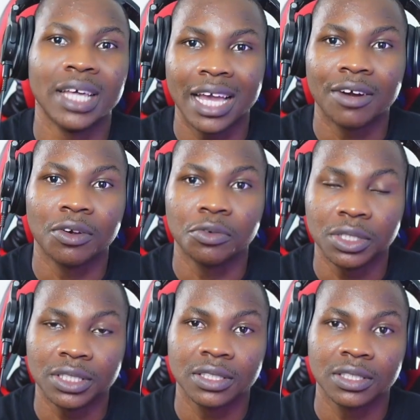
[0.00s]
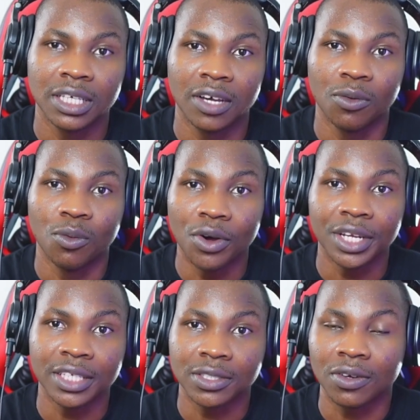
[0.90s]
error with
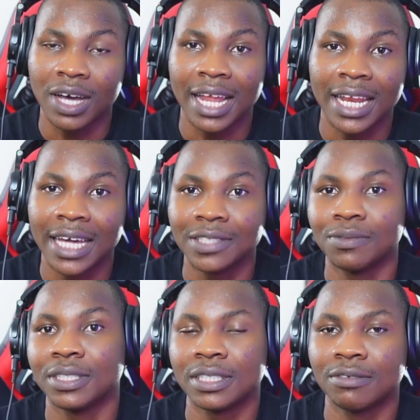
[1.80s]
warnings or alert with